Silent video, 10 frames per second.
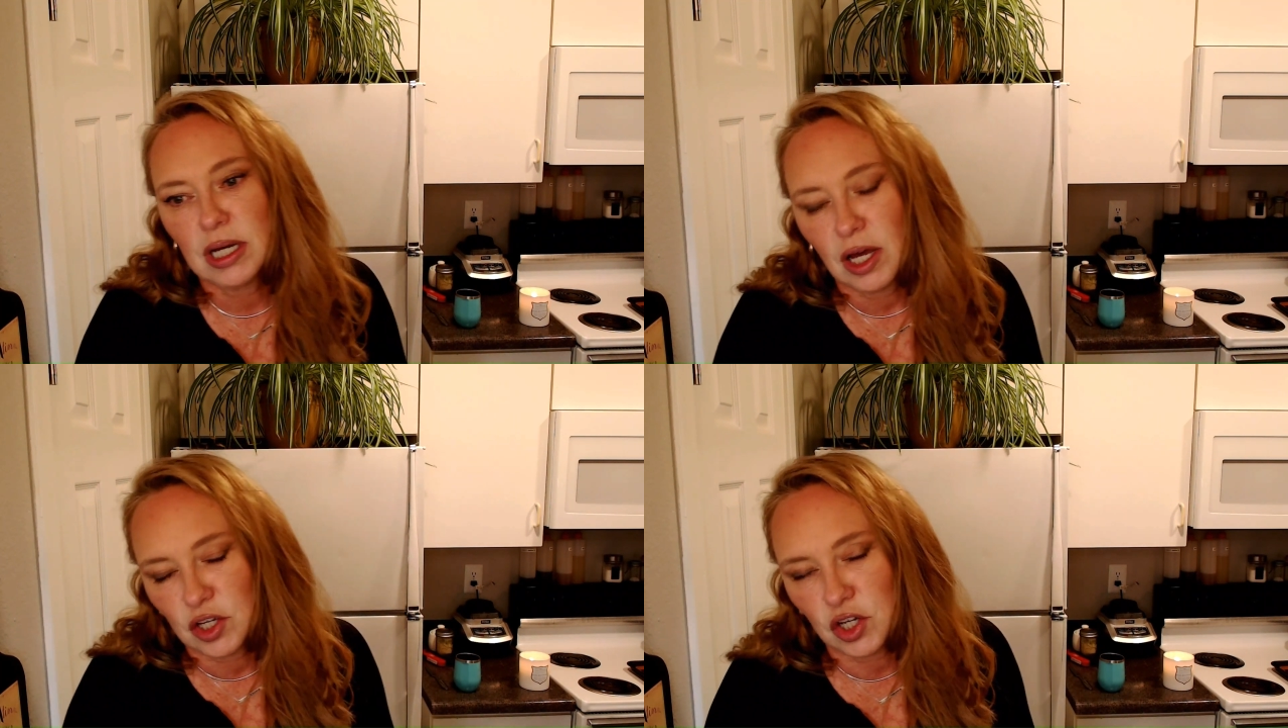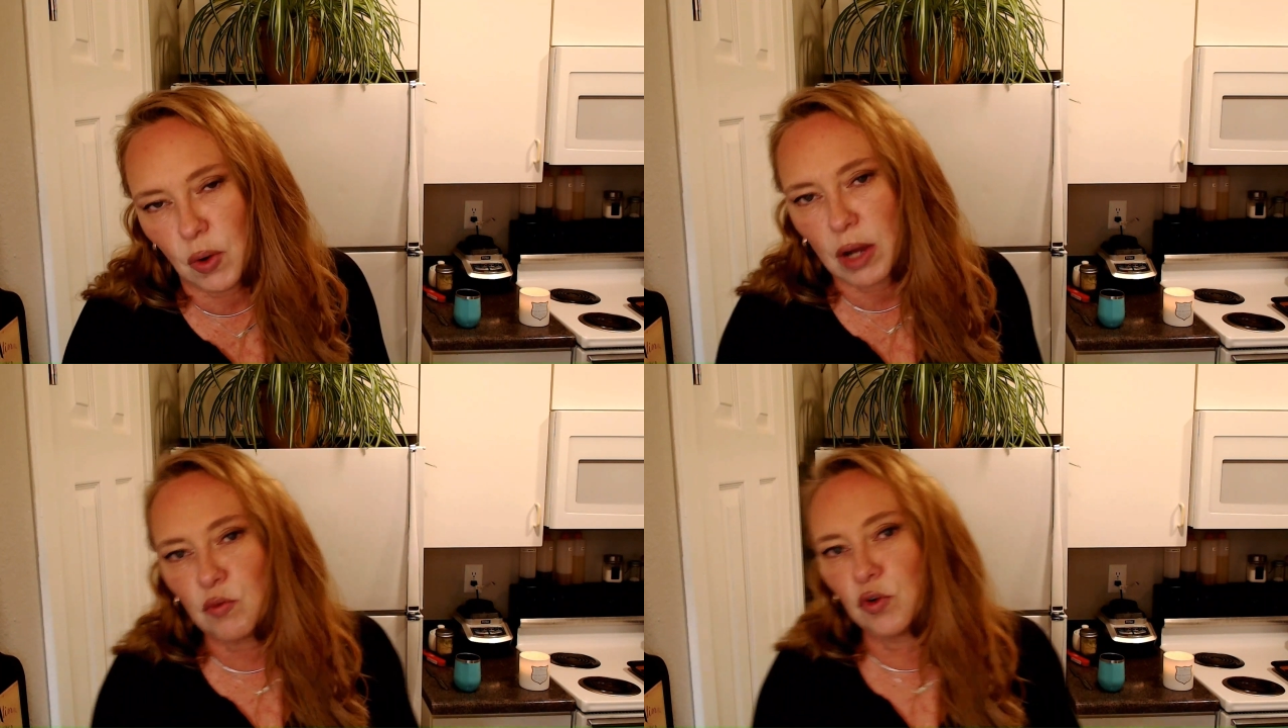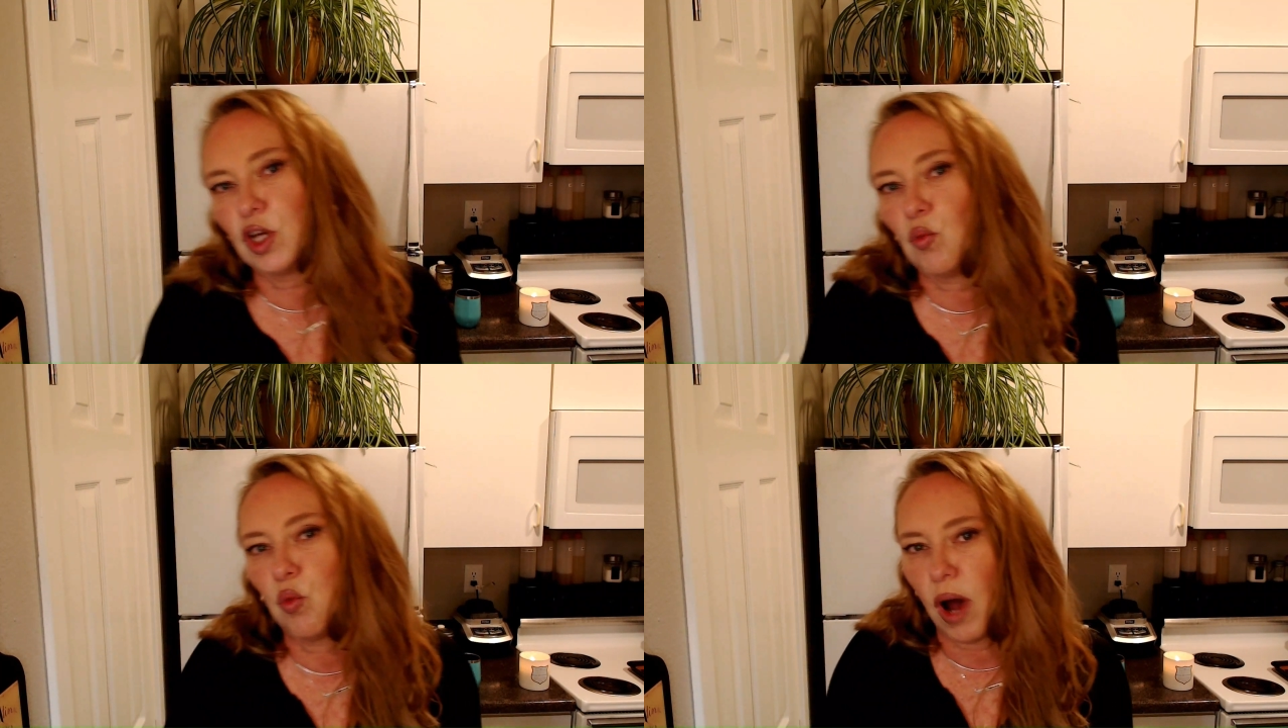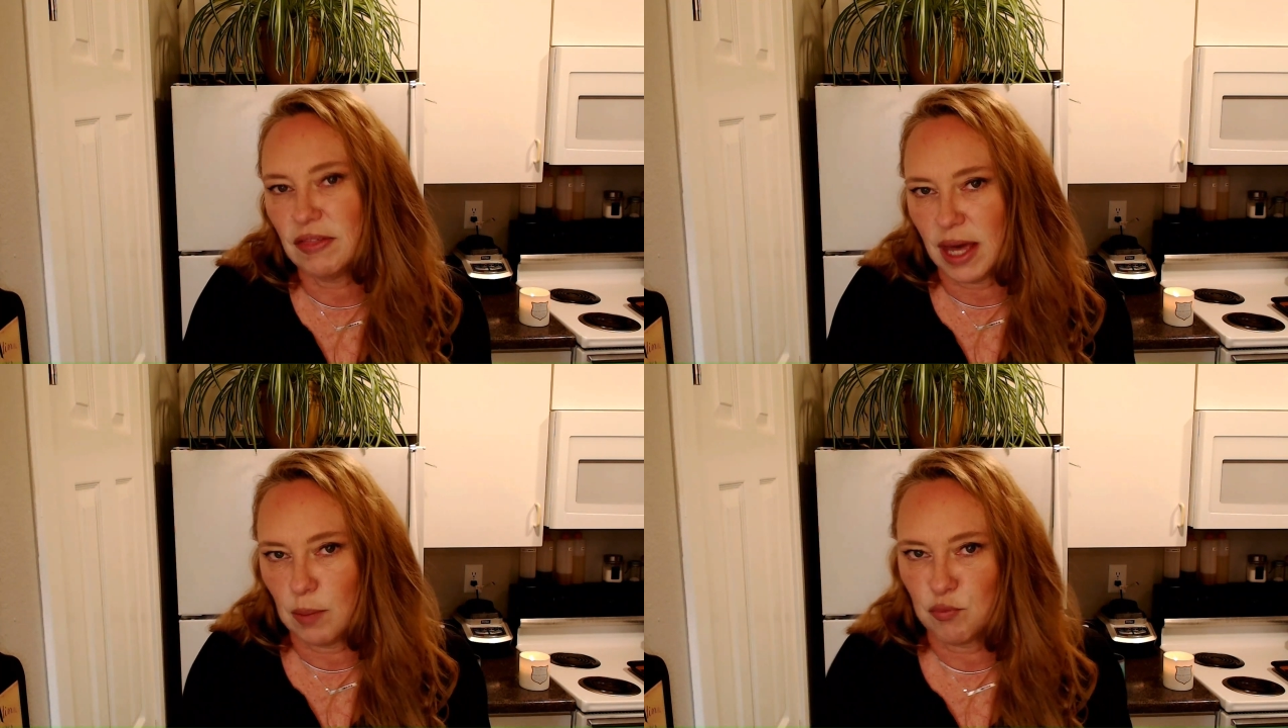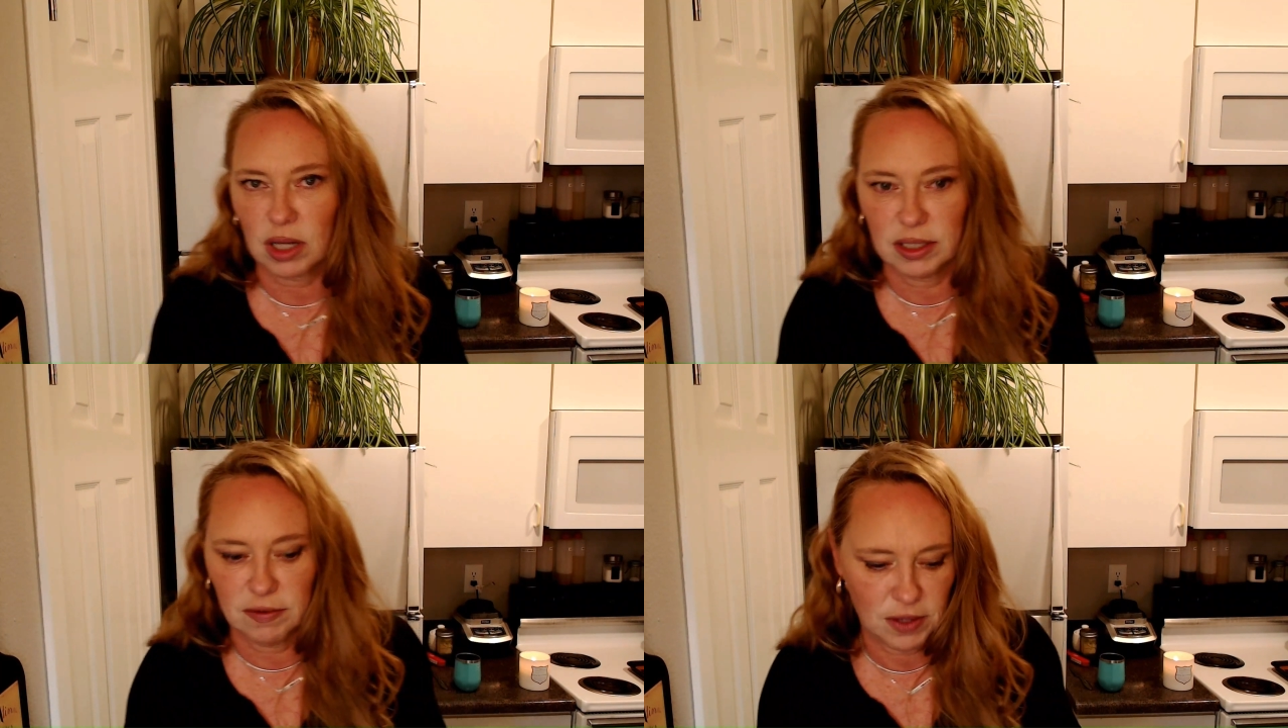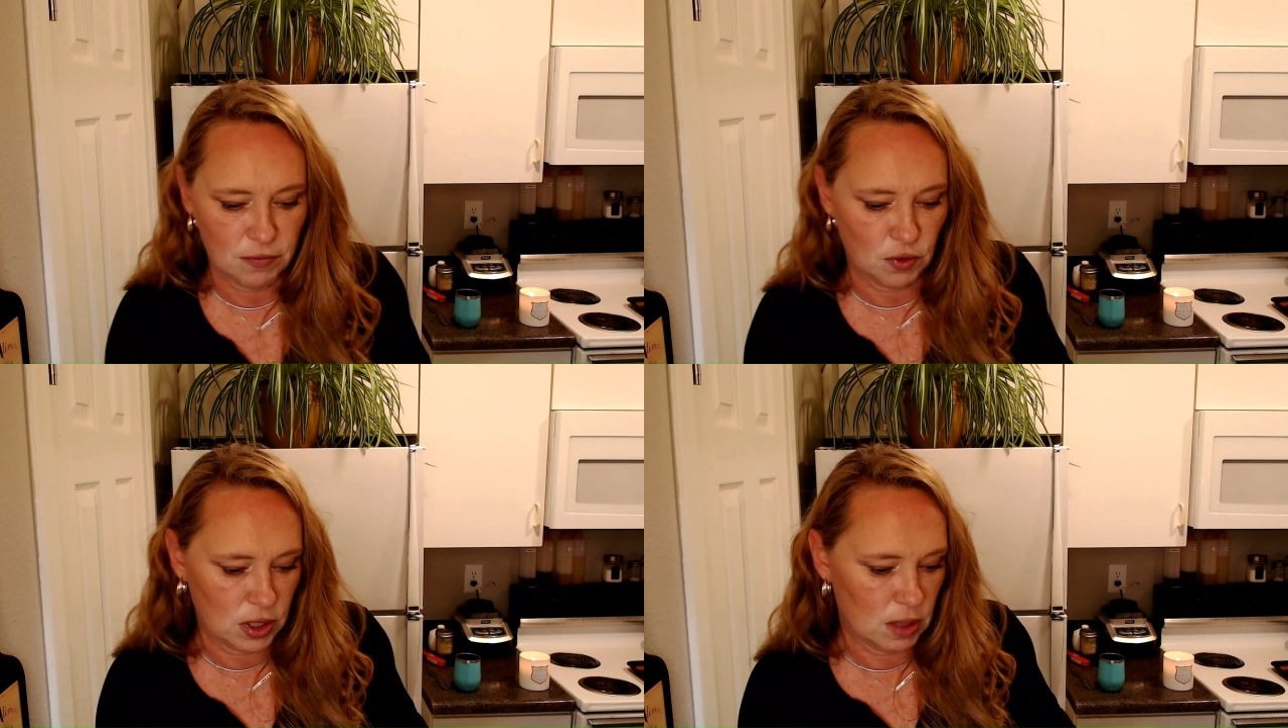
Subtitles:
you know, I really want that broccoli flavor in my